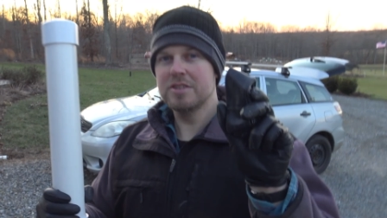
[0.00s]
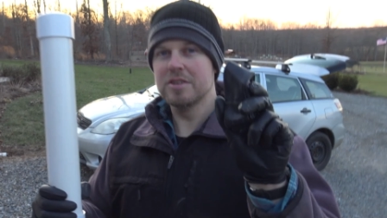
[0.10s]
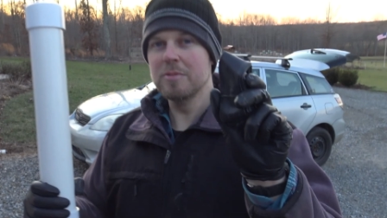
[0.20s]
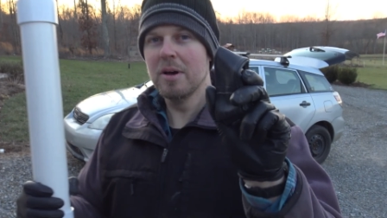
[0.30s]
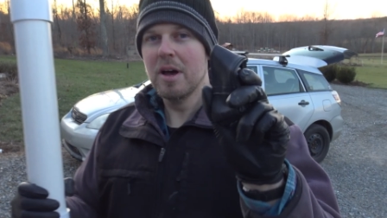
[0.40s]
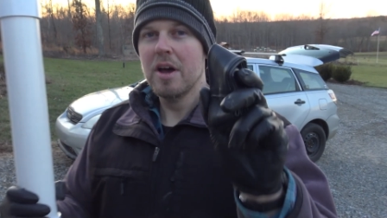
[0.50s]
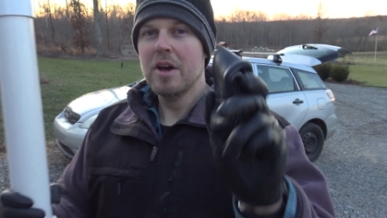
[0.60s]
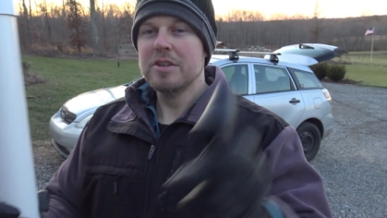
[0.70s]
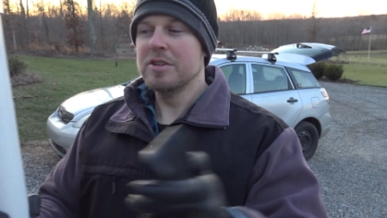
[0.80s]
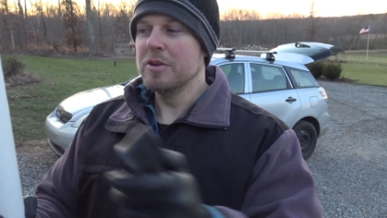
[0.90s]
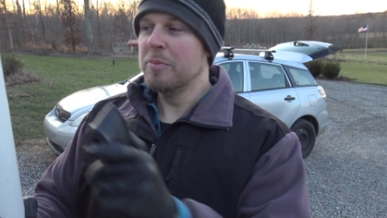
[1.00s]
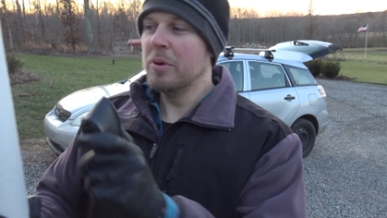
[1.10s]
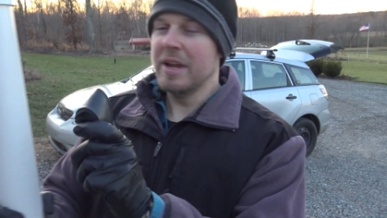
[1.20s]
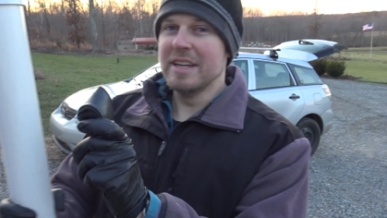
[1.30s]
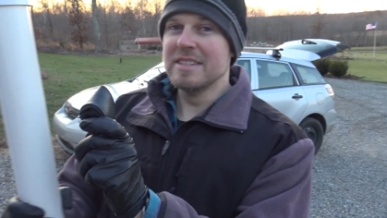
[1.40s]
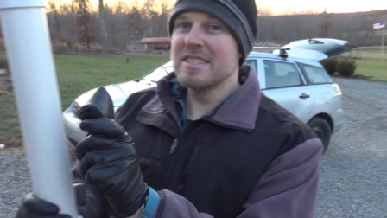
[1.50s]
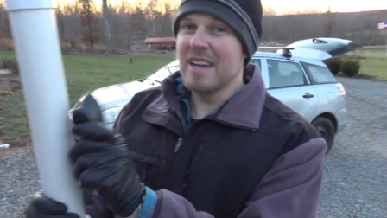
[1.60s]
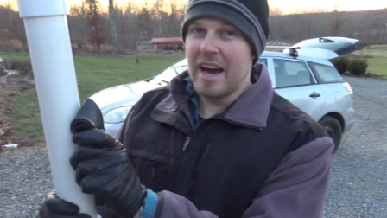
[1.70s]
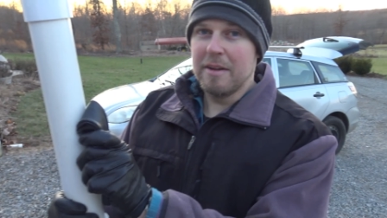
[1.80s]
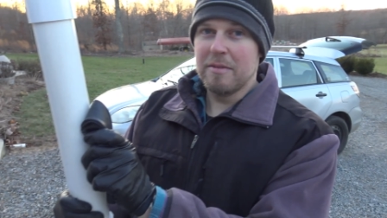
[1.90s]
tube to put
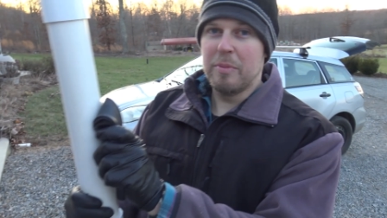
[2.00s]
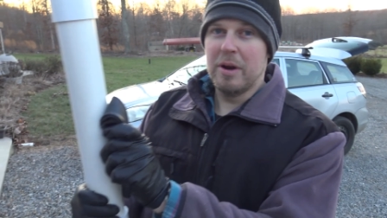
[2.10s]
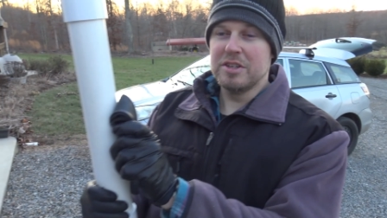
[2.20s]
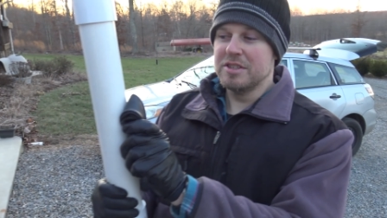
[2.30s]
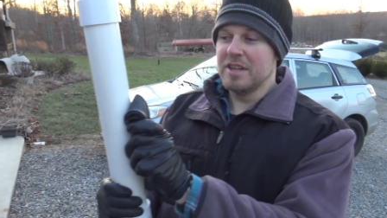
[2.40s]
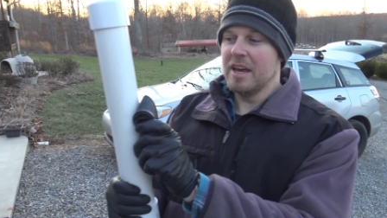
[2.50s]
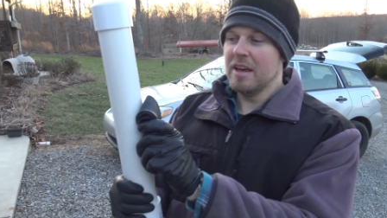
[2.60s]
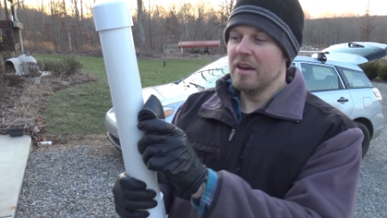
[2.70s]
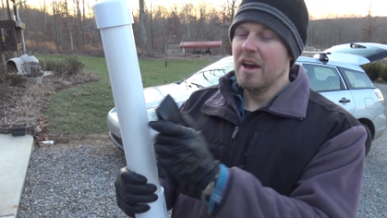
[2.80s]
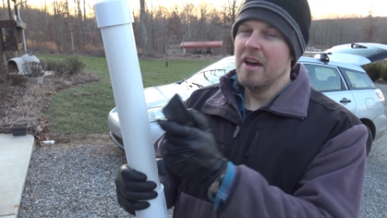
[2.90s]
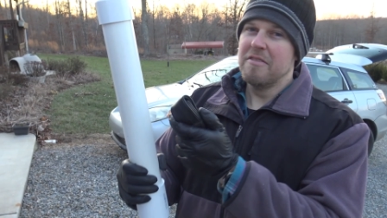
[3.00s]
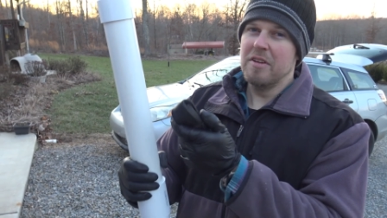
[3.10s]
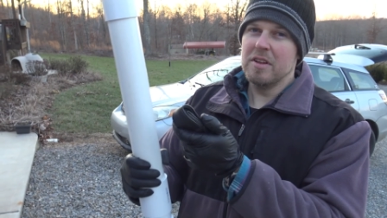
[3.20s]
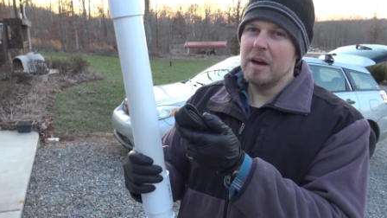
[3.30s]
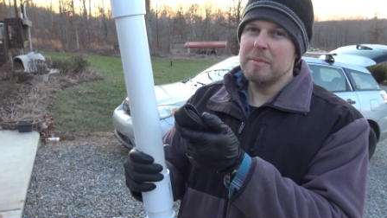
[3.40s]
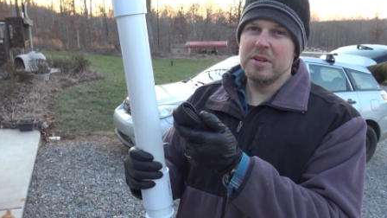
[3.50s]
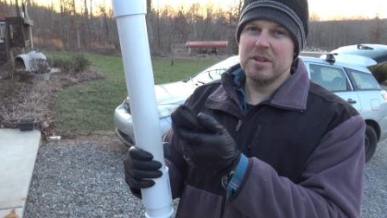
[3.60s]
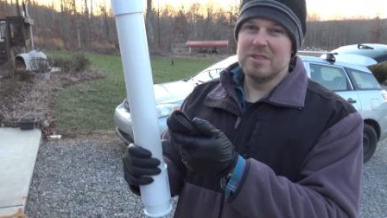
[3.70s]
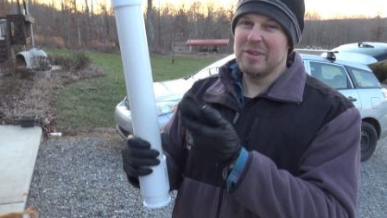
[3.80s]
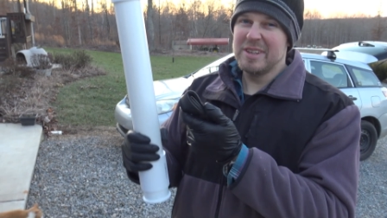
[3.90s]
inside of the pressure tank, fill it up till
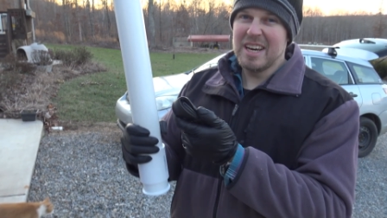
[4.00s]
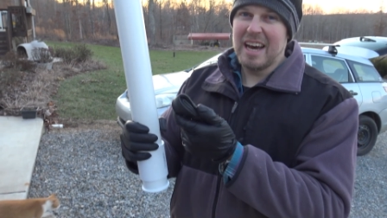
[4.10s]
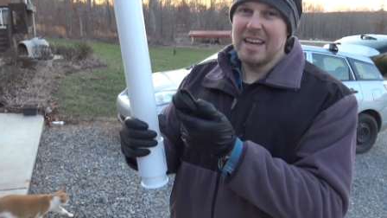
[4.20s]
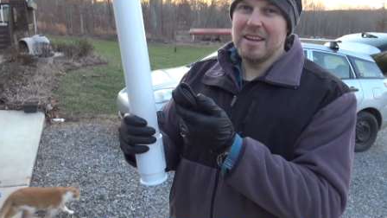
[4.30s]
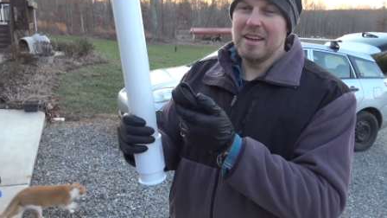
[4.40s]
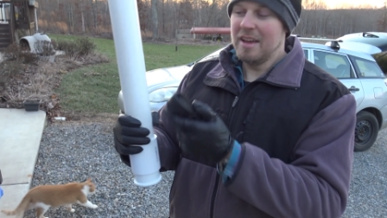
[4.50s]
it's really tight,